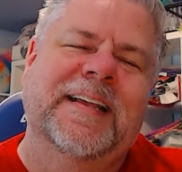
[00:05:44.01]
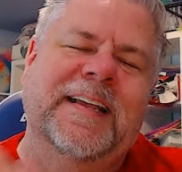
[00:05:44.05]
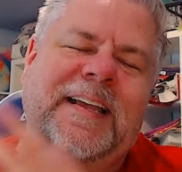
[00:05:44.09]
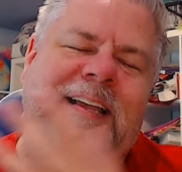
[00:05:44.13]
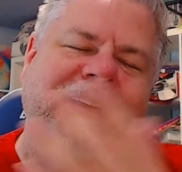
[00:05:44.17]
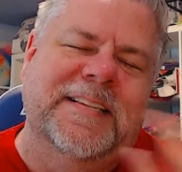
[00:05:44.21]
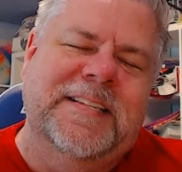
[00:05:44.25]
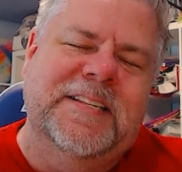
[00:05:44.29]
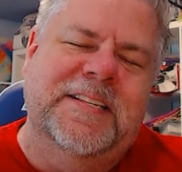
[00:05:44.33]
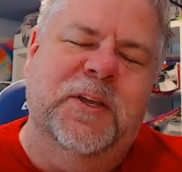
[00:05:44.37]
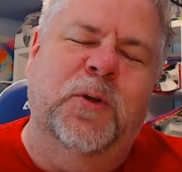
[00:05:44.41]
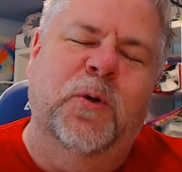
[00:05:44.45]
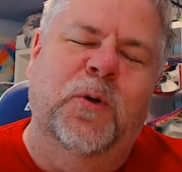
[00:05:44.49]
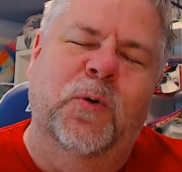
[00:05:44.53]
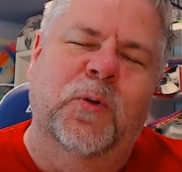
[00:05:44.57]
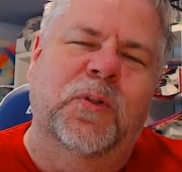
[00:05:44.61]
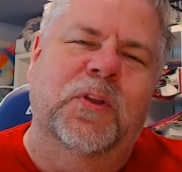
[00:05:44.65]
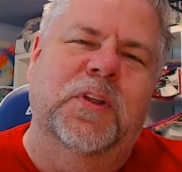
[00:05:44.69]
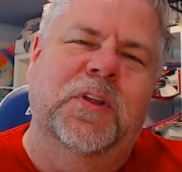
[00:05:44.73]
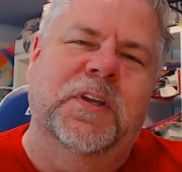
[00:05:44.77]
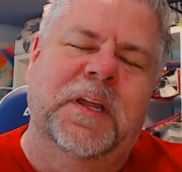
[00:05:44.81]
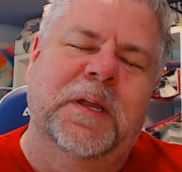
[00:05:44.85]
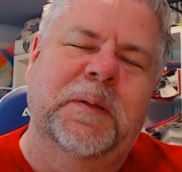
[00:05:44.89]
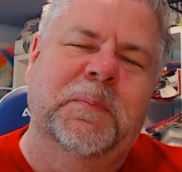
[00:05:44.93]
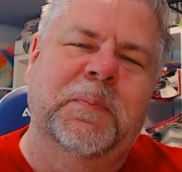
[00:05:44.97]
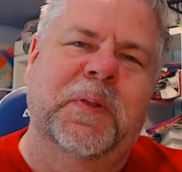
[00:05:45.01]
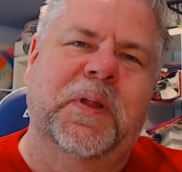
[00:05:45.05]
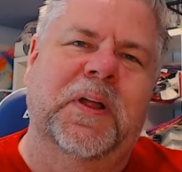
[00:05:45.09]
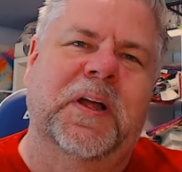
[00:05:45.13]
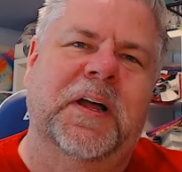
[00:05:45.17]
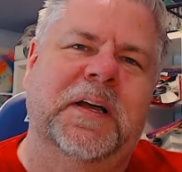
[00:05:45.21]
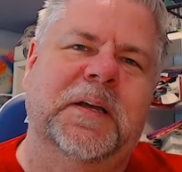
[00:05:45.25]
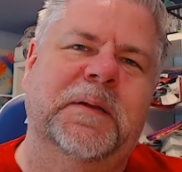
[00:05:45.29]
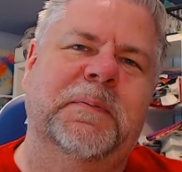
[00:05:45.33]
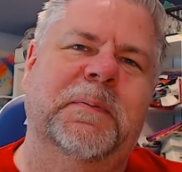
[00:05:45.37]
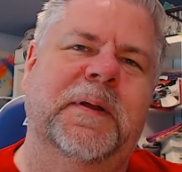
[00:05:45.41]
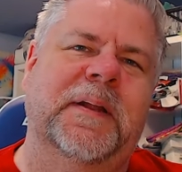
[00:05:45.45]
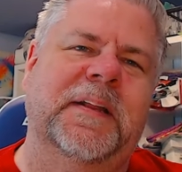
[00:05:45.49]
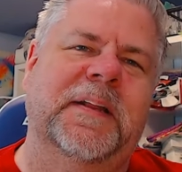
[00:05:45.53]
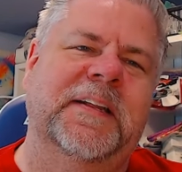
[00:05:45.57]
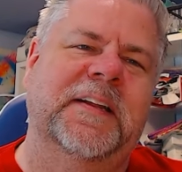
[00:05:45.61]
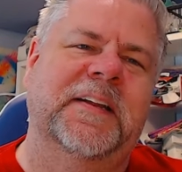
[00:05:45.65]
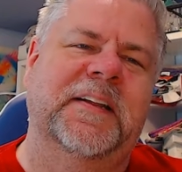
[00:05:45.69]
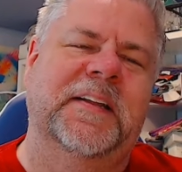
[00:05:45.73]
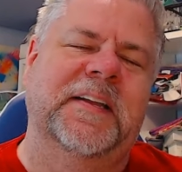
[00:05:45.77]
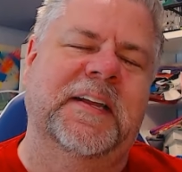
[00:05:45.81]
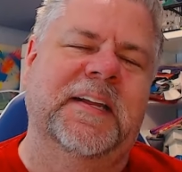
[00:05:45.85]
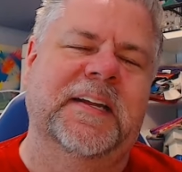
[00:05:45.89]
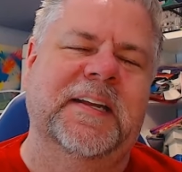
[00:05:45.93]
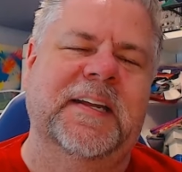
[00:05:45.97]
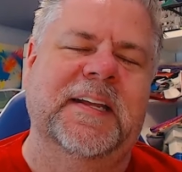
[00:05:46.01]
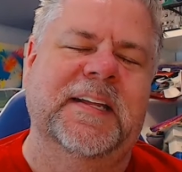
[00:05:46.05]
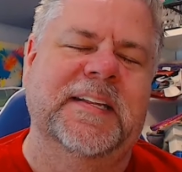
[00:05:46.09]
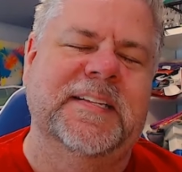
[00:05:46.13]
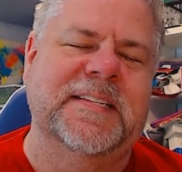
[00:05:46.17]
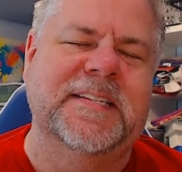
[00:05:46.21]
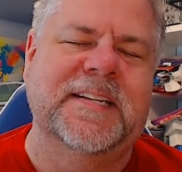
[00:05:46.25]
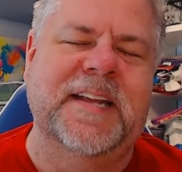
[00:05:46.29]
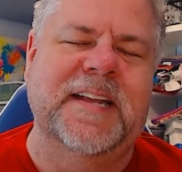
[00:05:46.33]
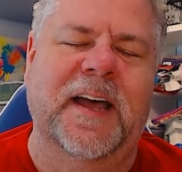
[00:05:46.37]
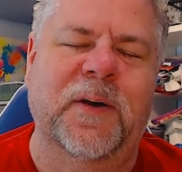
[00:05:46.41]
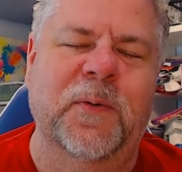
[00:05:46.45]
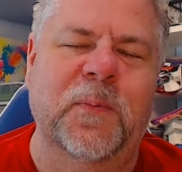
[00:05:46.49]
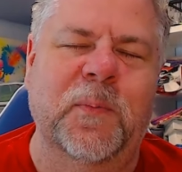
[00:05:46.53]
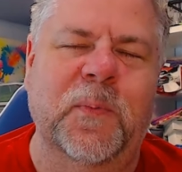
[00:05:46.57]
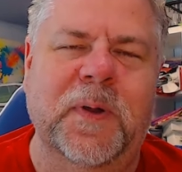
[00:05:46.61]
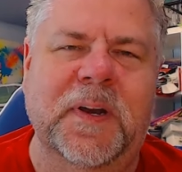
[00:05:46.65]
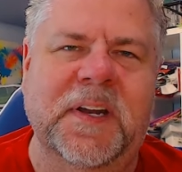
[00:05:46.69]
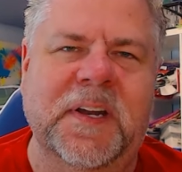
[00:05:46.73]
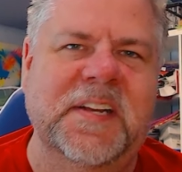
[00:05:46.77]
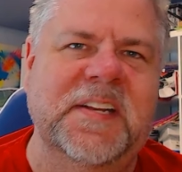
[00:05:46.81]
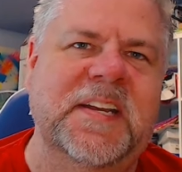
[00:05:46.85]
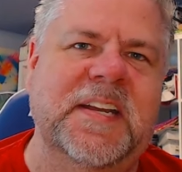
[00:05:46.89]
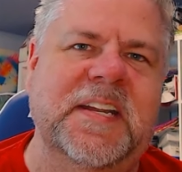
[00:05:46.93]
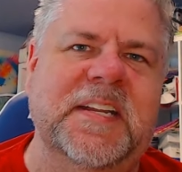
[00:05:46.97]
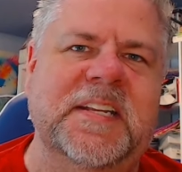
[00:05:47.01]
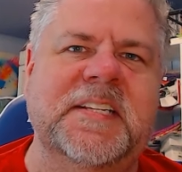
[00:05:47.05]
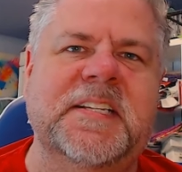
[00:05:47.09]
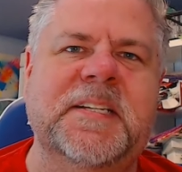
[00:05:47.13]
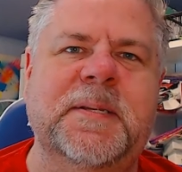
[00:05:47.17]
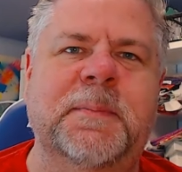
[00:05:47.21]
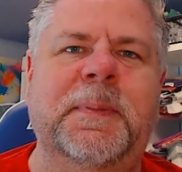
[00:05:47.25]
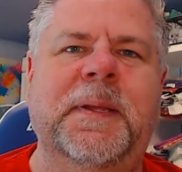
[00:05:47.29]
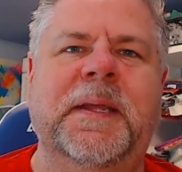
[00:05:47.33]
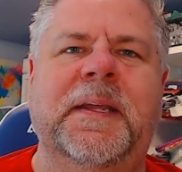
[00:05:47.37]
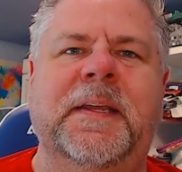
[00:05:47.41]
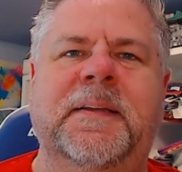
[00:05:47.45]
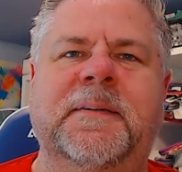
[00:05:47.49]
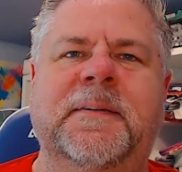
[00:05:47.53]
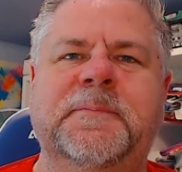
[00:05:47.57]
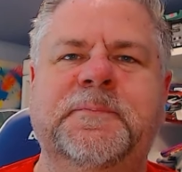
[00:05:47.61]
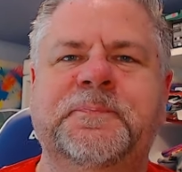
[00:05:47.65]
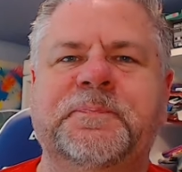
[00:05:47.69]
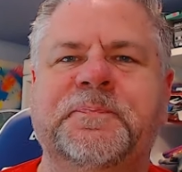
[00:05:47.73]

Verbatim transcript: it's a cool looking block, but on the other hand, it's not what it needs to be.